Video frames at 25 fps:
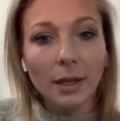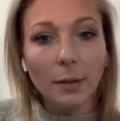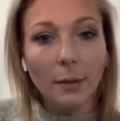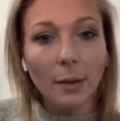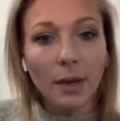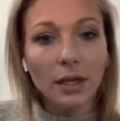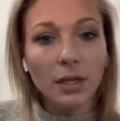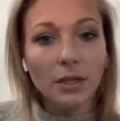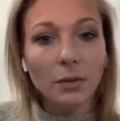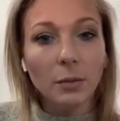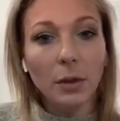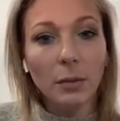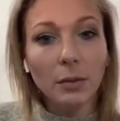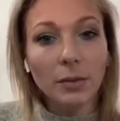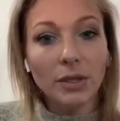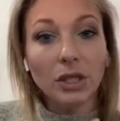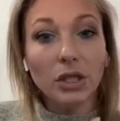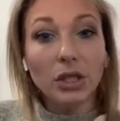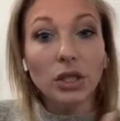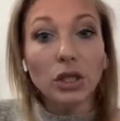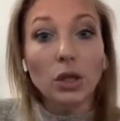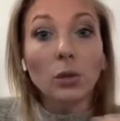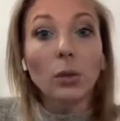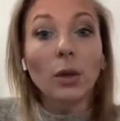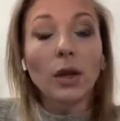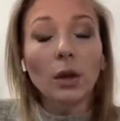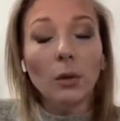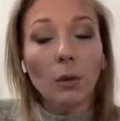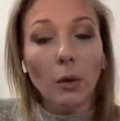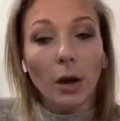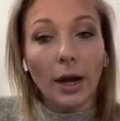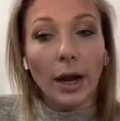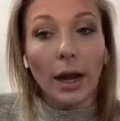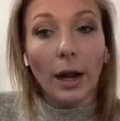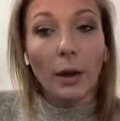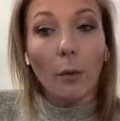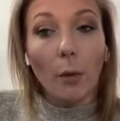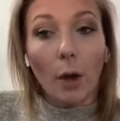I might as well be doing
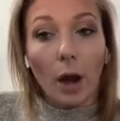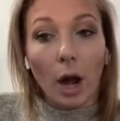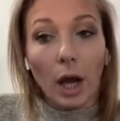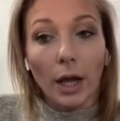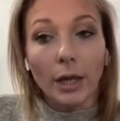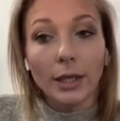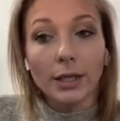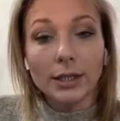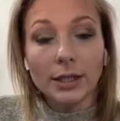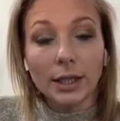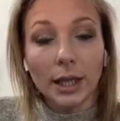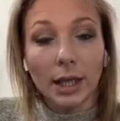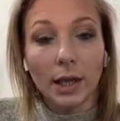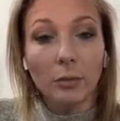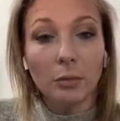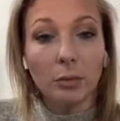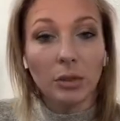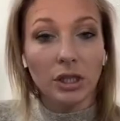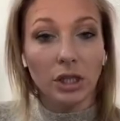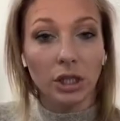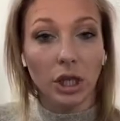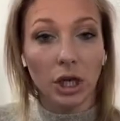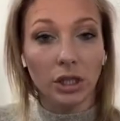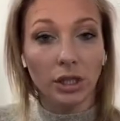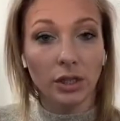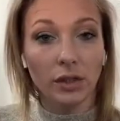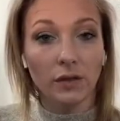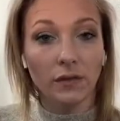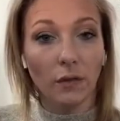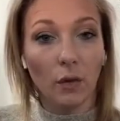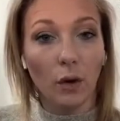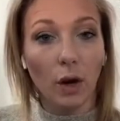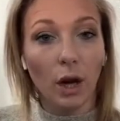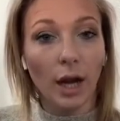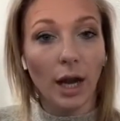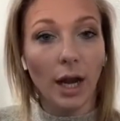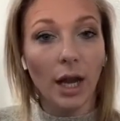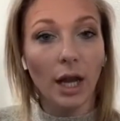what I want and be judged
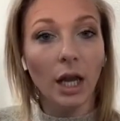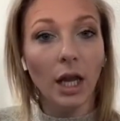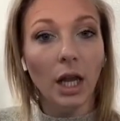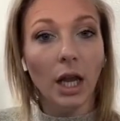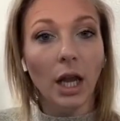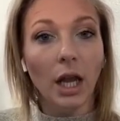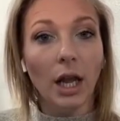for it